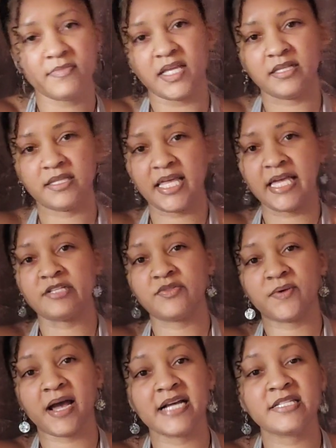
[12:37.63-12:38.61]
they
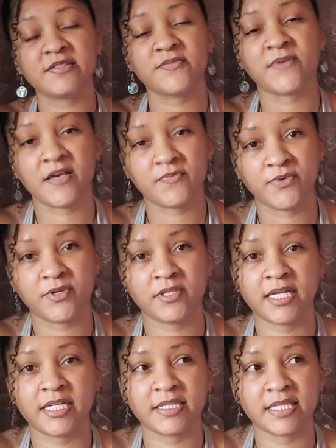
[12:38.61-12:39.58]
tried to fight for a
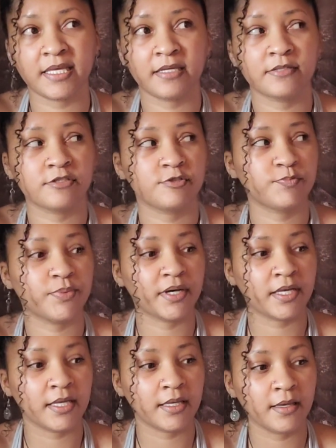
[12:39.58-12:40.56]
lot of things,
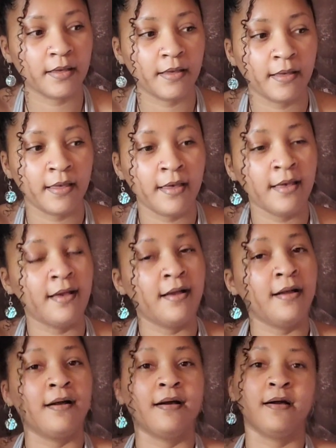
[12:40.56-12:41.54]
but
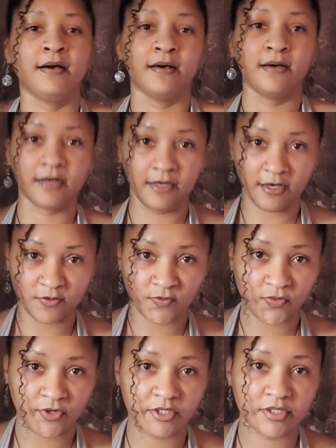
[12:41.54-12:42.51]

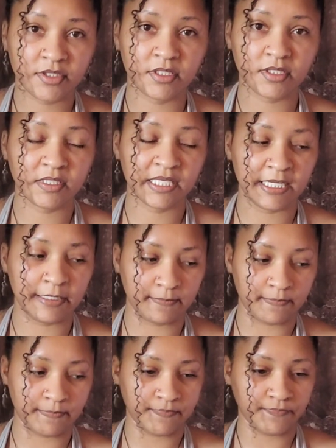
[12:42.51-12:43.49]
unfortunately,
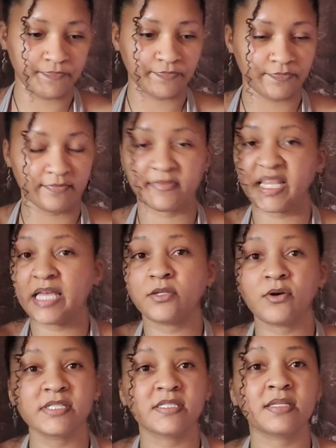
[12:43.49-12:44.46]
they
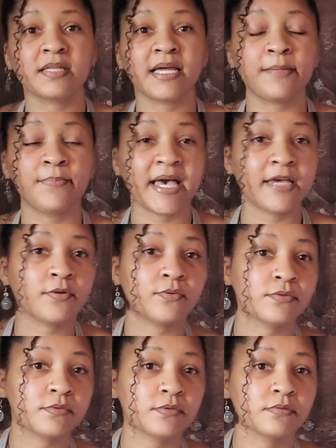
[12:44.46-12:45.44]
lost a lot of
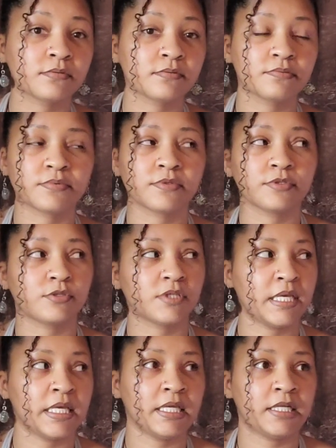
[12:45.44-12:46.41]
battles
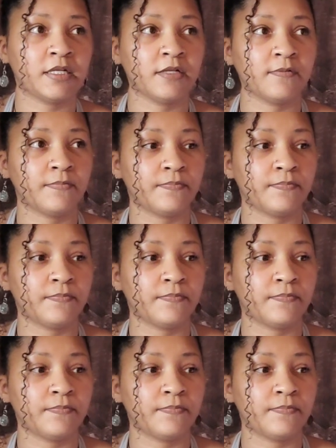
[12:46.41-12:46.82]
in